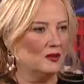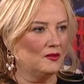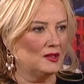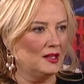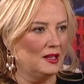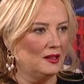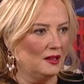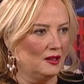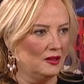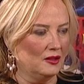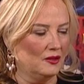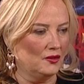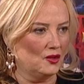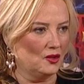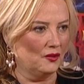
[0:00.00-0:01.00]
obviously
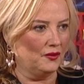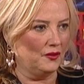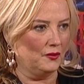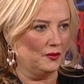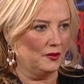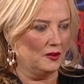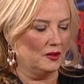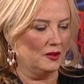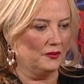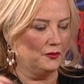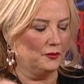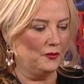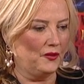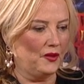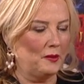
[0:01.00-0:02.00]
they've
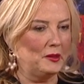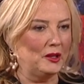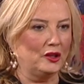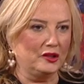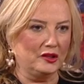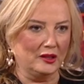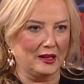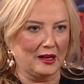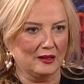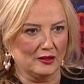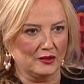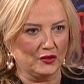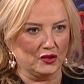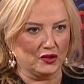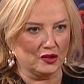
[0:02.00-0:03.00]
farmed that out to the
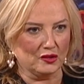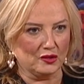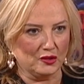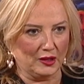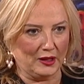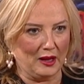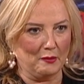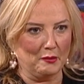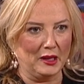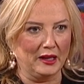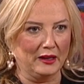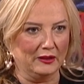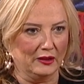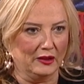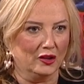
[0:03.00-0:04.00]
Ireland's Future sort of
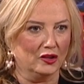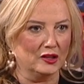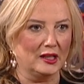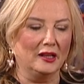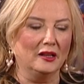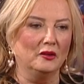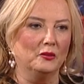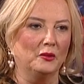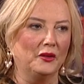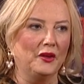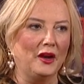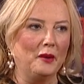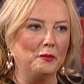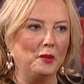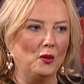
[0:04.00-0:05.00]
campaign, and they're dealing with that.